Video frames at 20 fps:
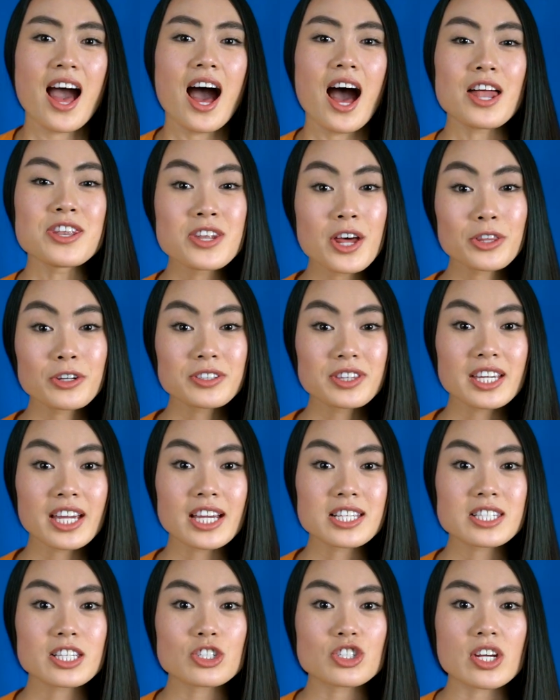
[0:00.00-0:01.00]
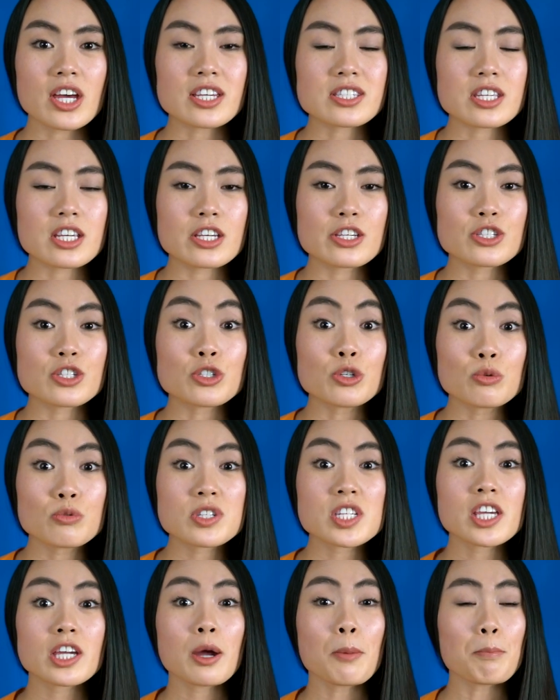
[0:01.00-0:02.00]
Another thing I suggest is
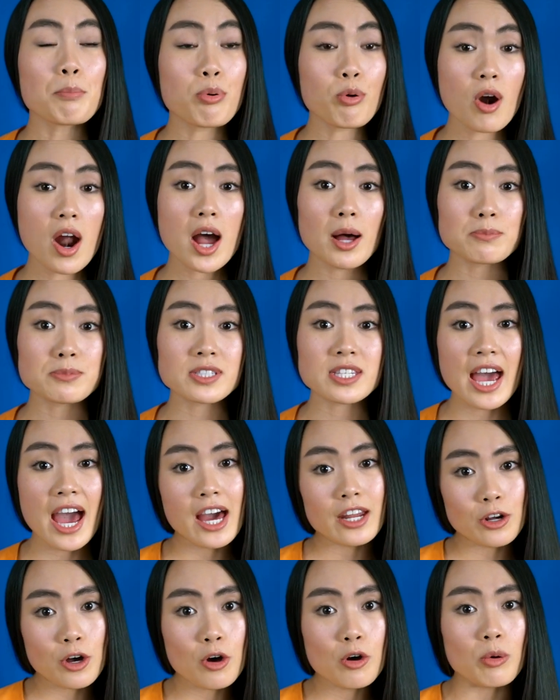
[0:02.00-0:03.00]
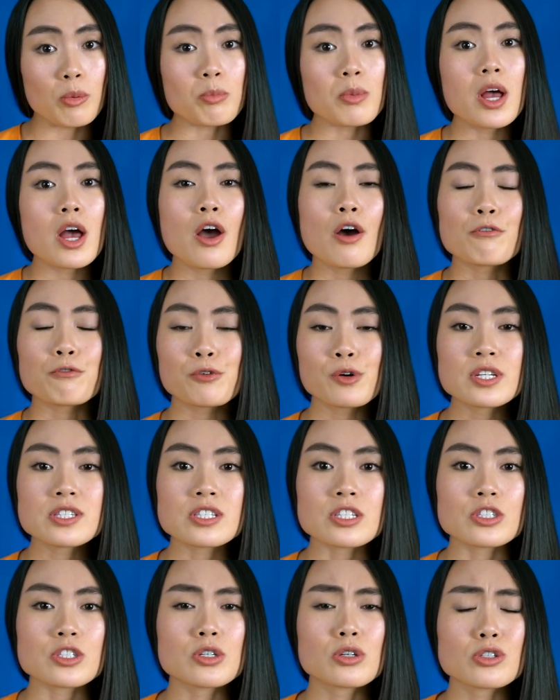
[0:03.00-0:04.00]
using props at home. For
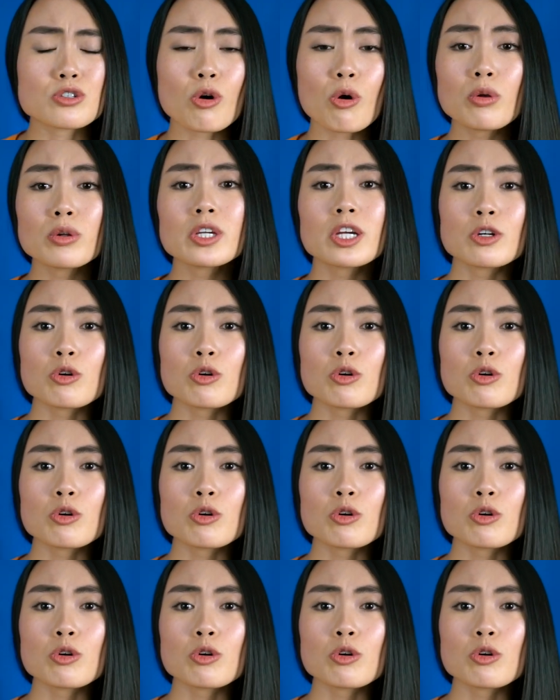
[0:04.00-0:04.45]
instance, you could totally